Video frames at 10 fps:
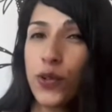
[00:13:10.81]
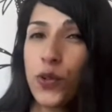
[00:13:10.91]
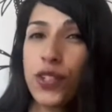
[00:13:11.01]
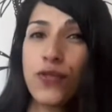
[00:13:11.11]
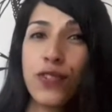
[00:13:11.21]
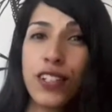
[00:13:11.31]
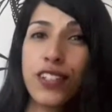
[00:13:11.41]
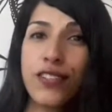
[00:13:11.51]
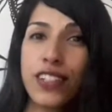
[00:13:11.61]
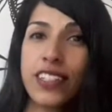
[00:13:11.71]
who was
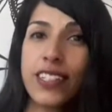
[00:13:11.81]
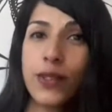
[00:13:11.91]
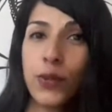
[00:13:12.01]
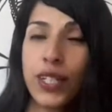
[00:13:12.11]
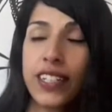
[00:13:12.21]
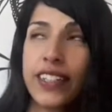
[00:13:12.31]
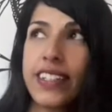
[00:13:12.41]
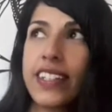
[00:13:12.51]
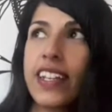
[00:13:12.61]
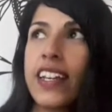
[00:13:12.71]
really, really
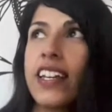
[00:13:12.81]
sweet.